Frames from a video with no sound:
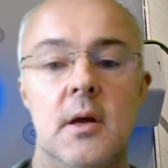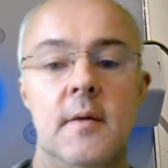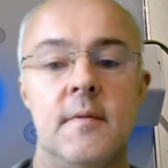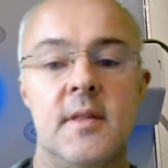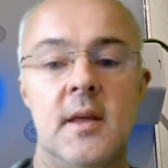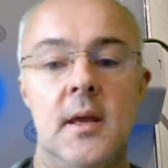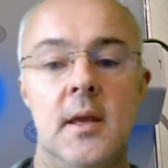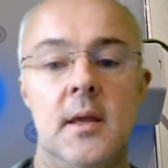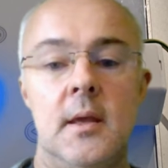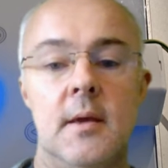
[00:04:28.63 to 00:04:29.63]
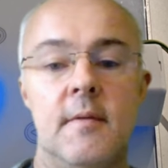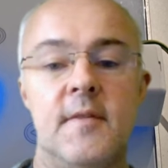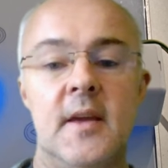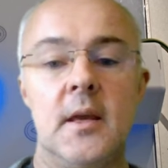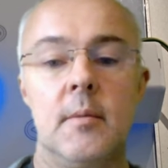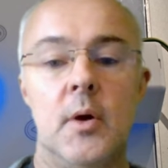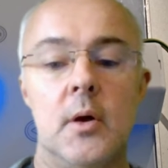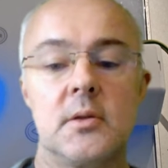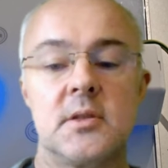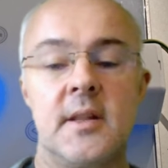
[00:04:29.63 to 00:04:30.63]
of the
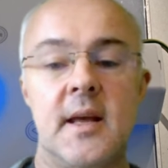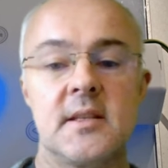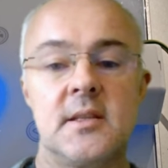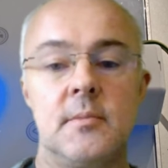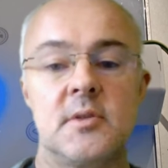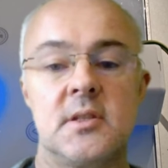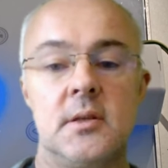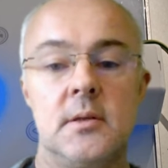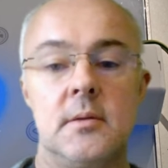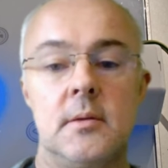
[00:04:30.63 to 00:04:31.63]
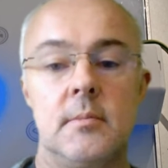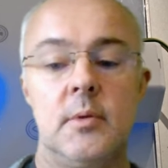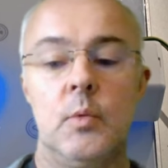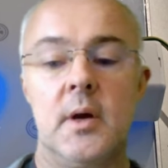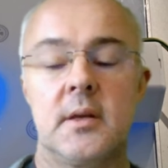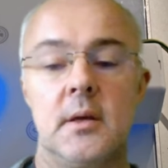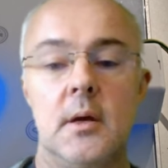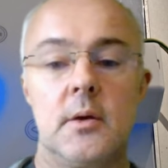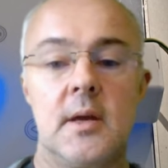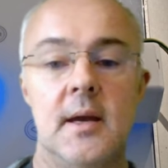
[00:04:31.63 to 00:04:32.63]
fingerbot, and that seems to be working
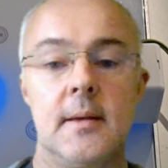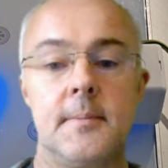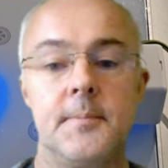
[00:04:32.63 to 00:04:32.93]
okay.